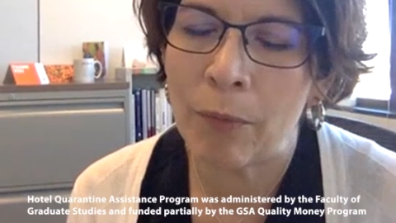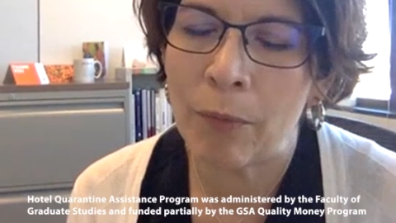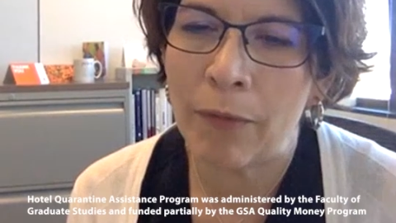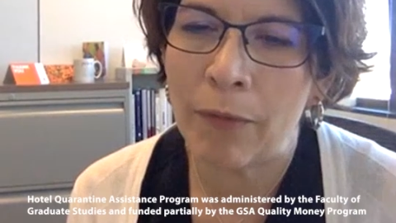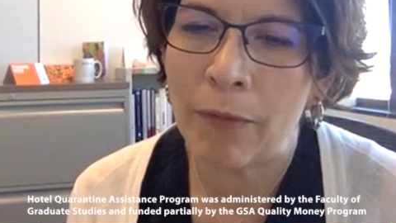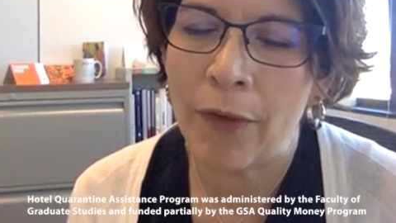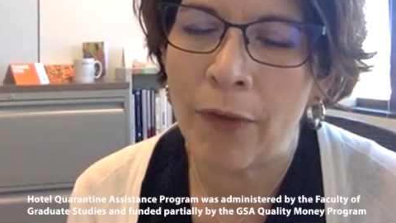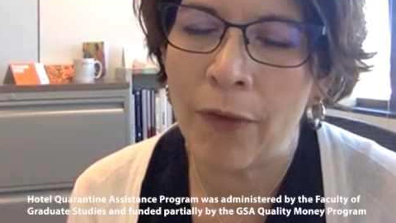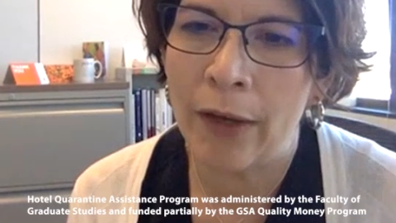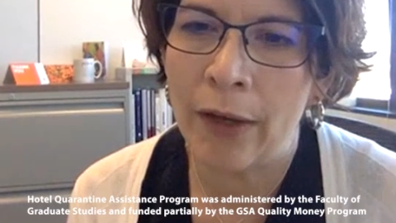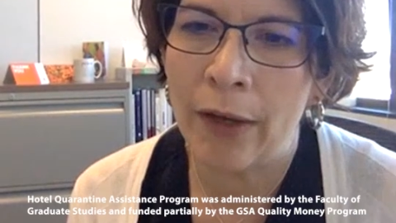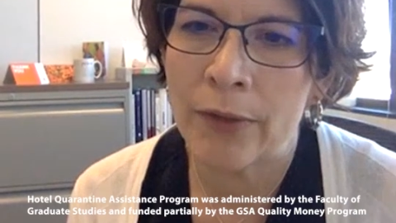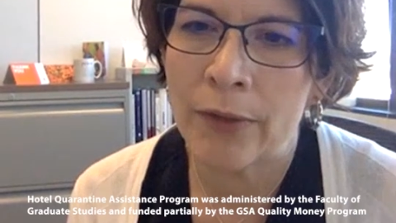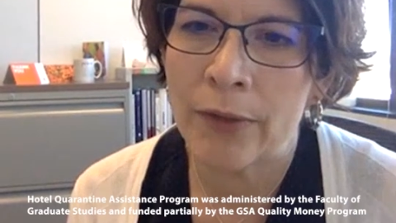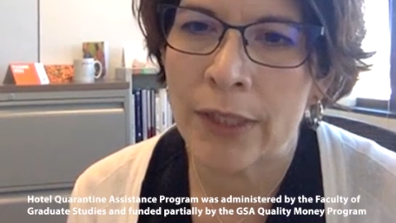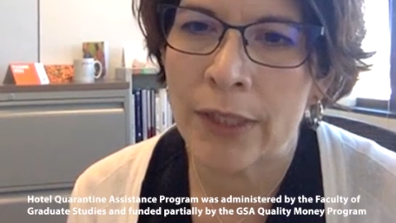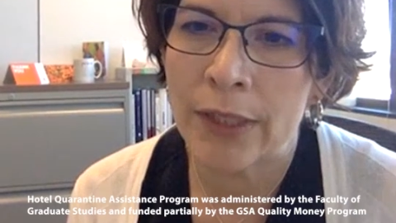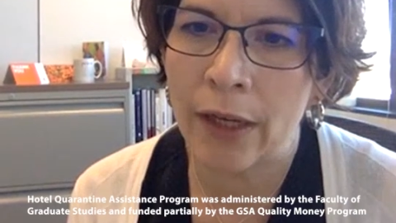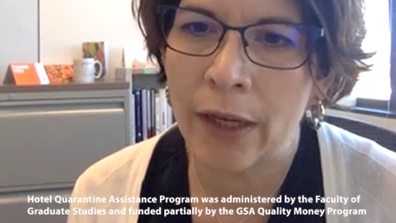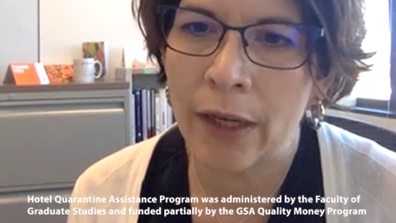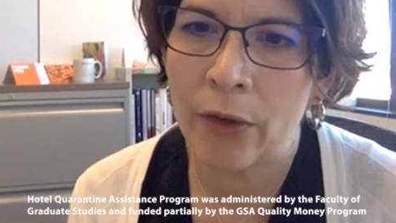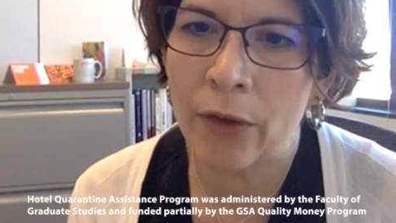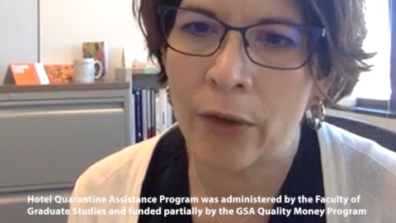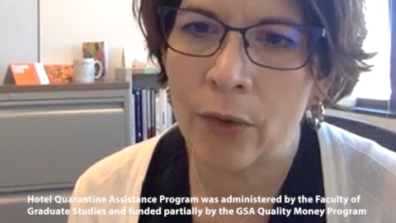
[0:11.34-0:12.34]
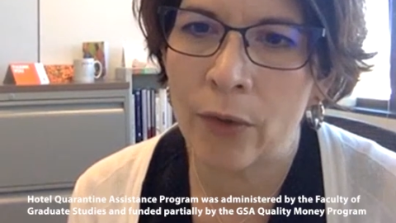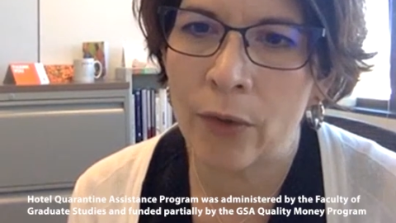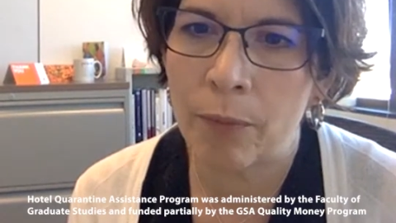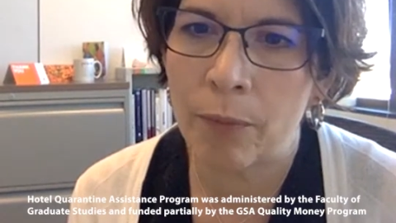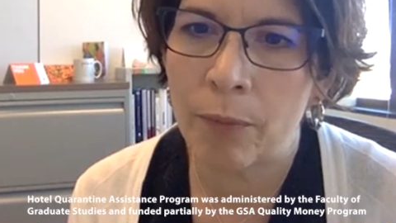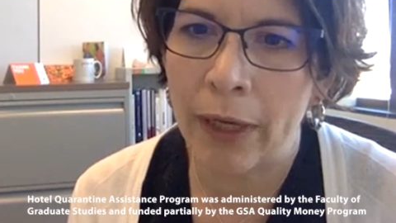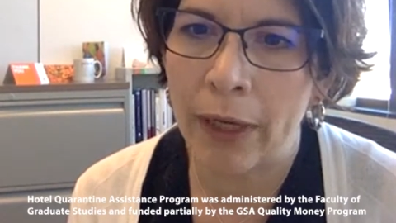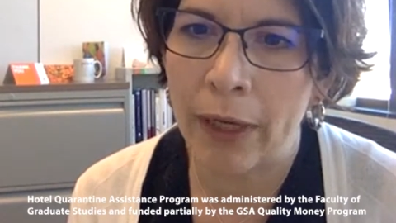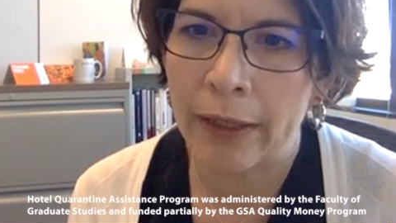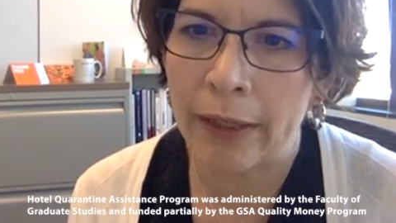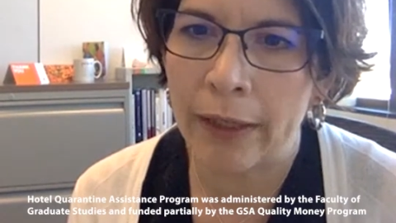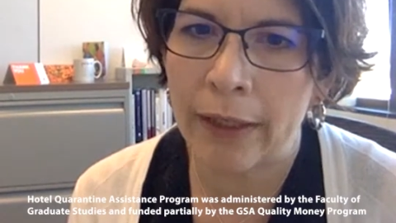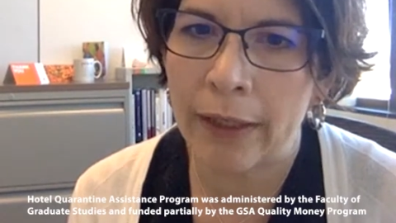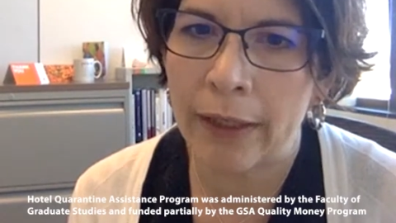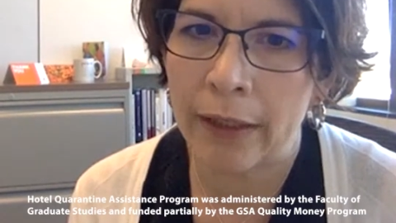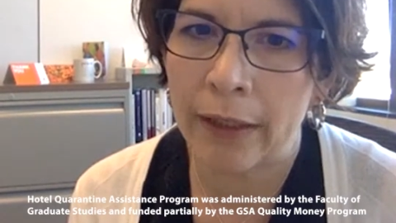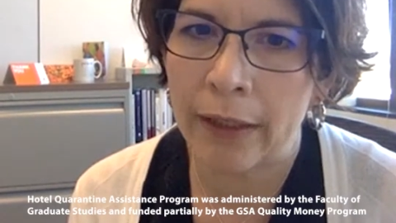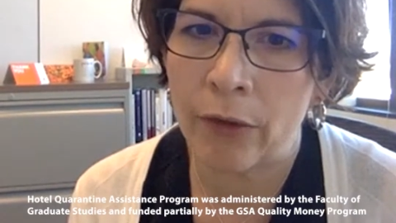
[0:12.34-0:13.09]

when we found out back